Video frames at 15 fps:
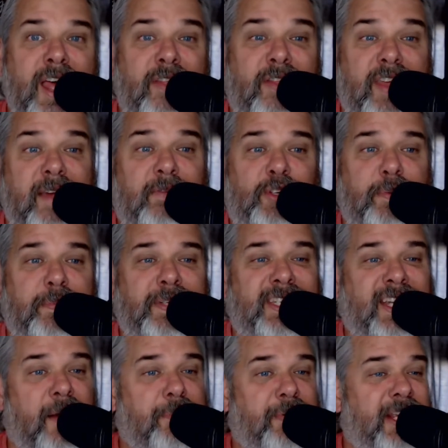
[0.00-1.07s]
The infantry
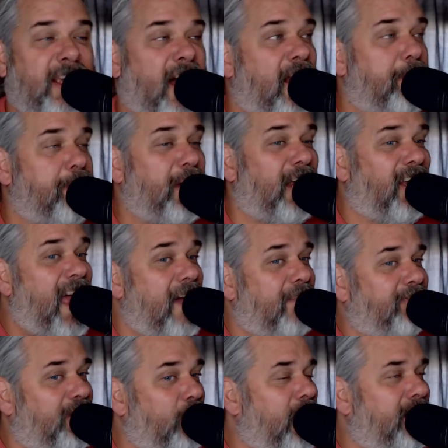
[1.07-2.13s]
company got up and
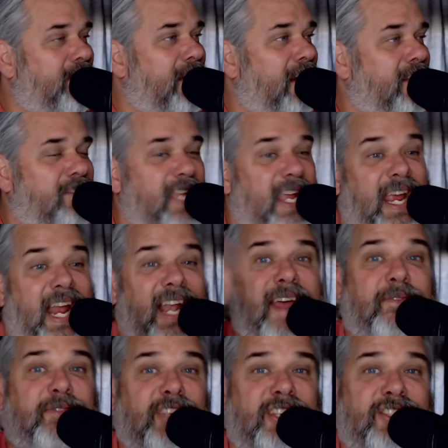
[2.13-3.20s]
left and went and did this thing and
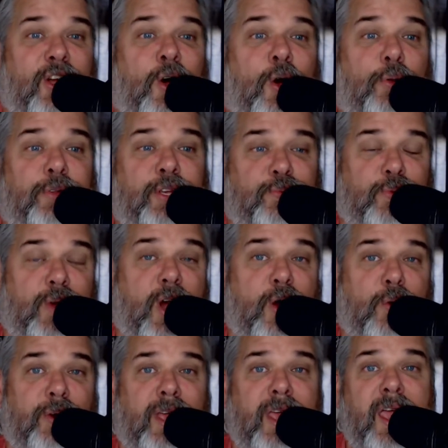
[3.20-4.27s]
left us to hold this
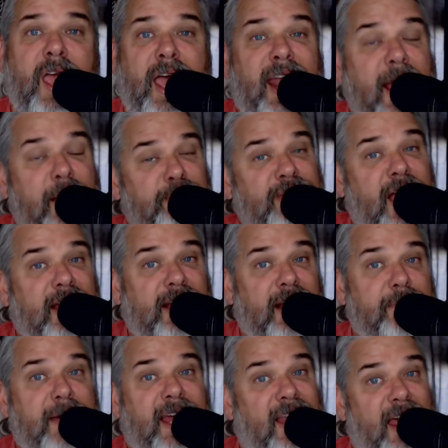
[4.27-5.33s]
road. And I'm talking
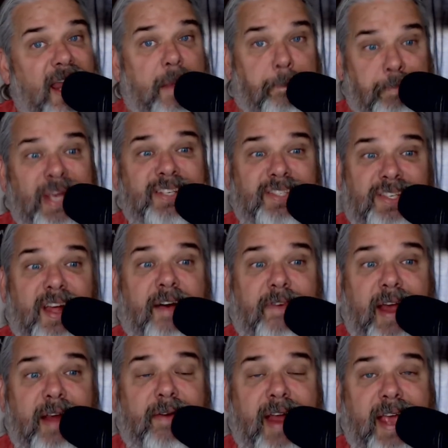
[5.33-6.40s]
about a lot of pissed off
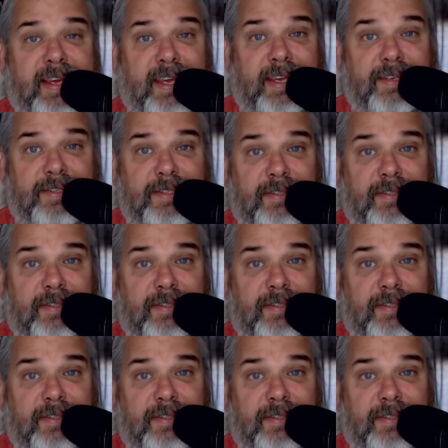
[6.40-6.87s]
Iraqis.